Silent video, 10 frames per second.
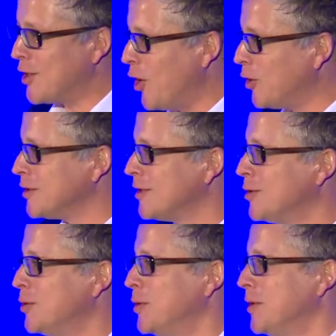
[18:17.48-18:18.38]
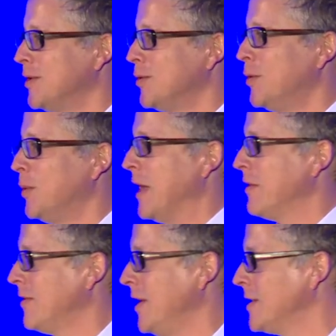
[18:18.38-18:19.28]
closer to, to where
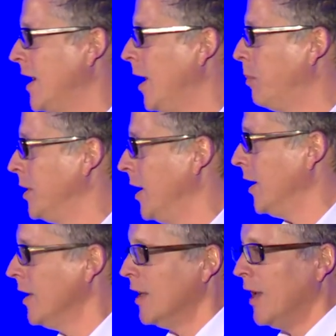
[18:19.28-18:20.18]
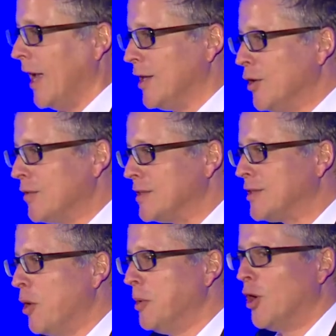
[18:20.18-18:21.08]
the things are happening. And you know, this
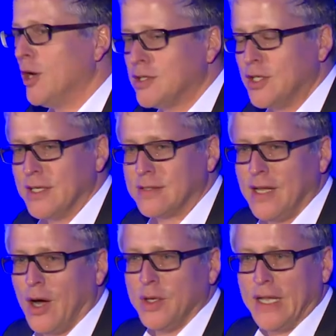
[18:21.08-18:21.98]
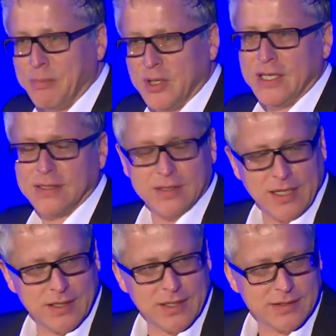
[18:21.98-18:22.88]
terminology is now adapted in
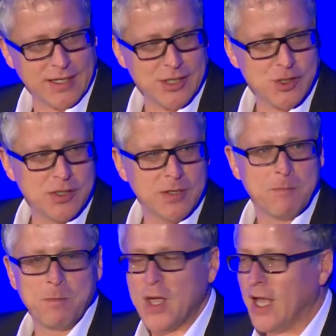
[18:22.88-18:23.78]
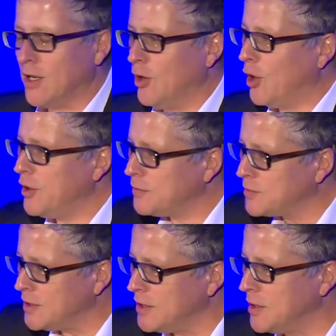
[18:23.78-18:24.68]
standardization, and a lot of
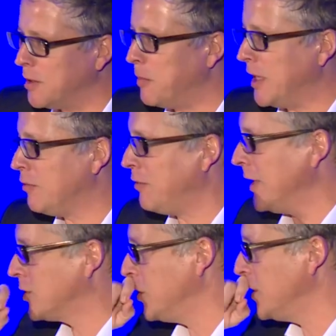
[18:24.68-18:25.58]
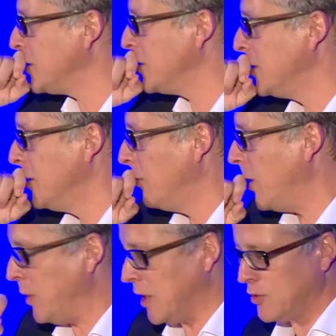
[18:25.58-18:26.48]
the uh, manufacturers
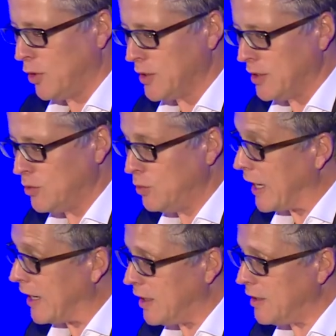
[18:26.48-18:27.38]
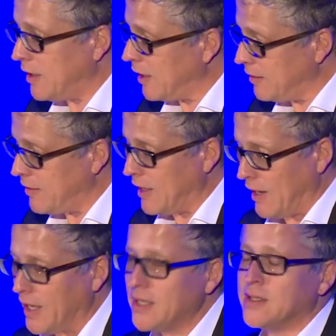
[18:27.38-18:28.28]
where we are talking to are, they
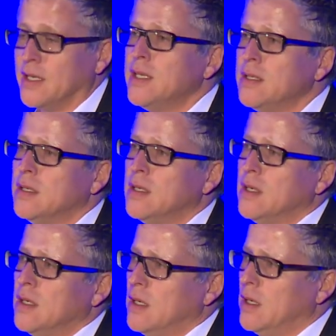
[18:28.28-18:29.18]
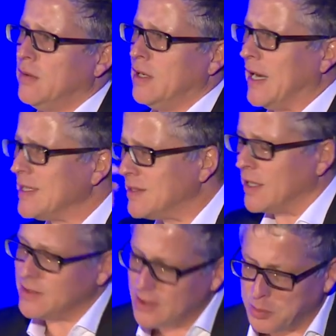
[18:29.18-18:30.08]
like that. Uh, they like the
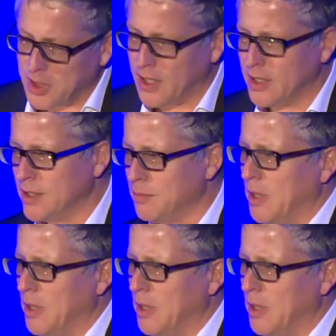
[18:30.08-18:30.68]
idea behind it,